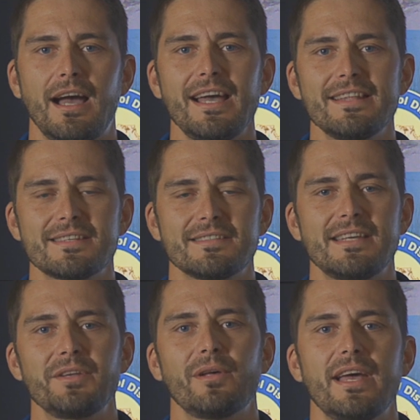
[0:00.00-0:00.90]
Hi, this is
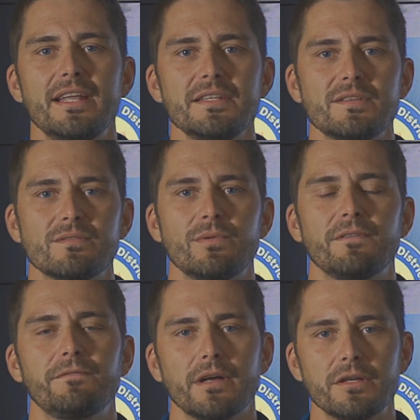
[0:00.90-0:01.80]
Daniel Henz
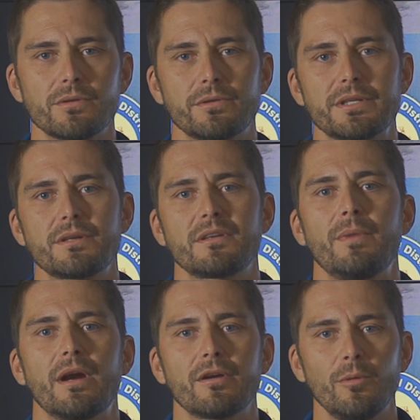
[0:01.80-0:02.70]
with the Flood Control District in
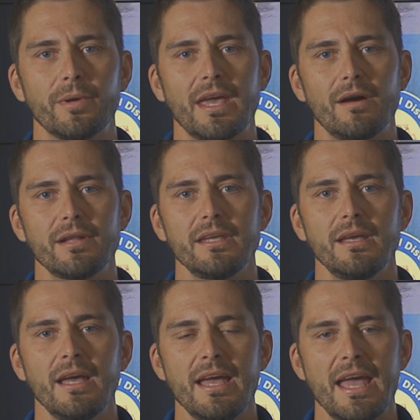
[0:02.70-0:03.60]
Maricopa County,
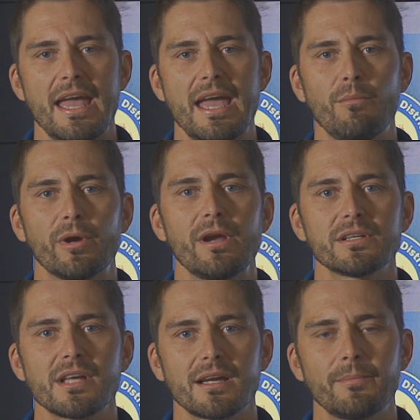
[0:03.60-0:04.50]
and we're here
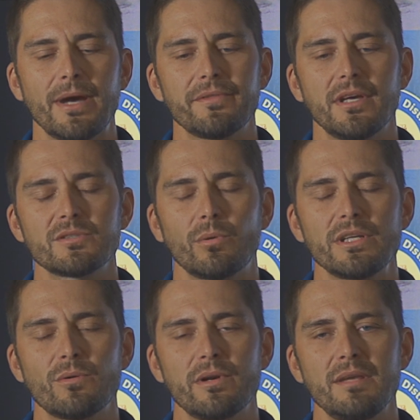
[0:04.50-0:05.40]
to talk about the
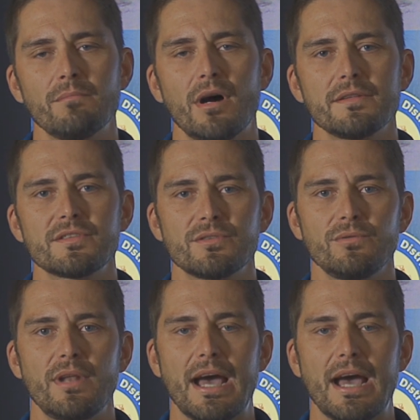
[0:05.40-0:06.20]
2020 monsoon